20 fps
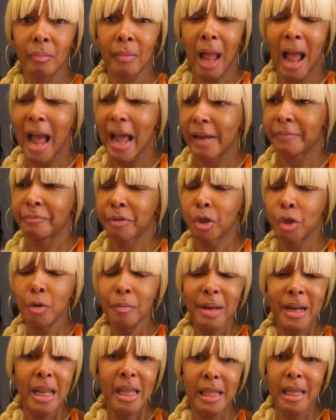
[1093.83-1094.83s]
I had too
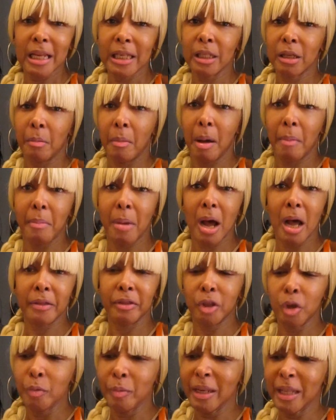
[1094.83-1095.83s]
many things on my
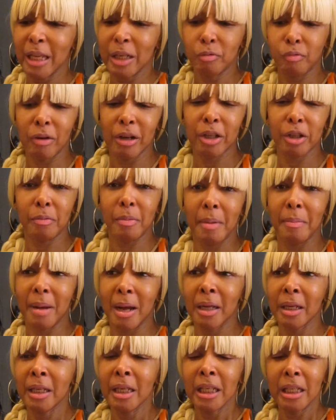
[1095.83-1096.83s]
mind, too many things running through my
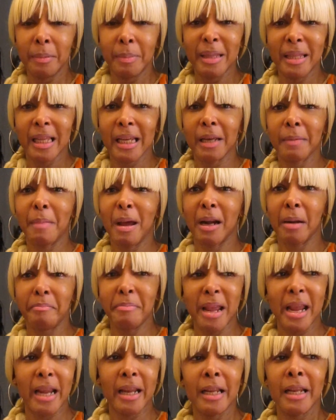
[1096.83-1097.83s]
mind to be thinking about a
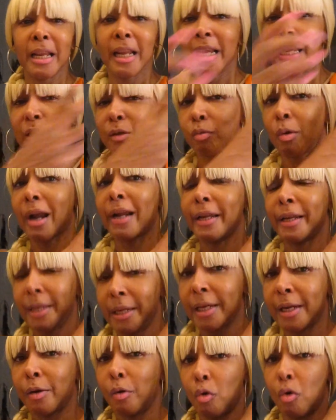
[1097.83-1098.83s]
man is right
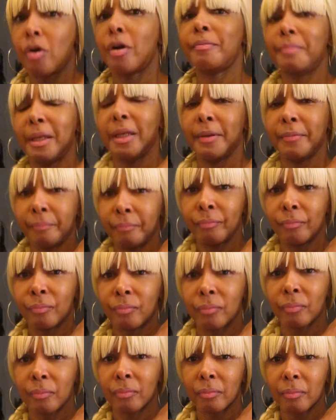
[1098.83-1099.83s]
here on me.
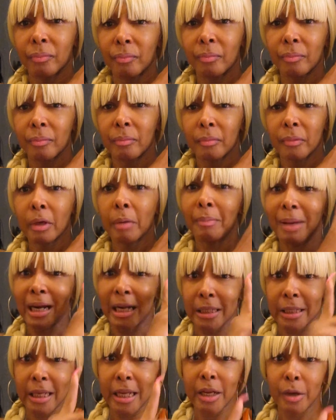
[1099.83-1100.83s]
But
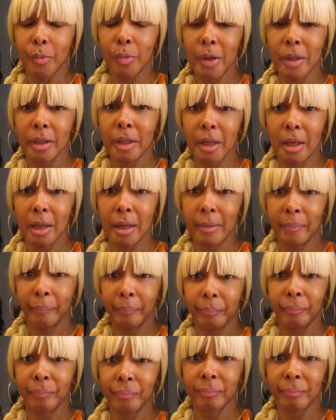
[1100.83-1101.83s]
I tell you one thing,
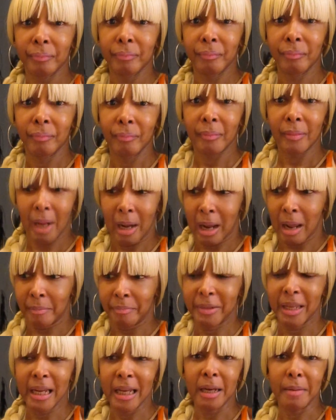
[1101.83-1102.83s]
I'm
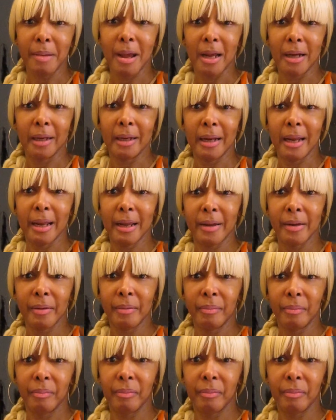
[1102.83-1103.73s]
thinking about it now.